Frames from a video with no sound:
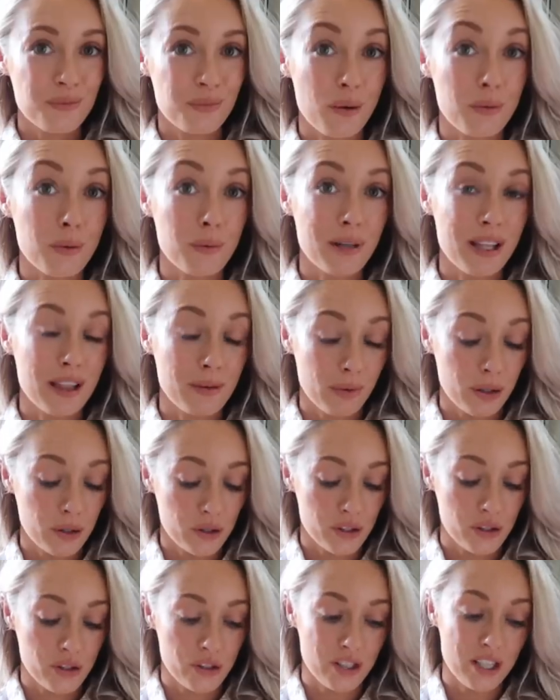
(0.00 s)
Probably the
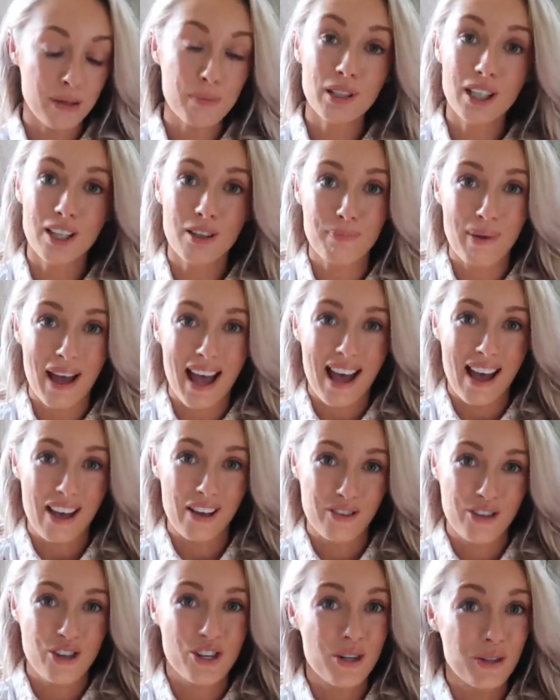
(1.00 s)
most similar pair
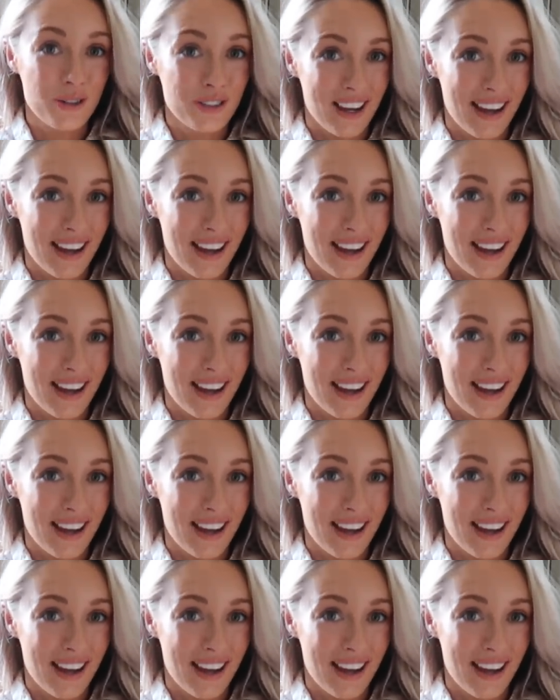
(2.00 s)
of shoes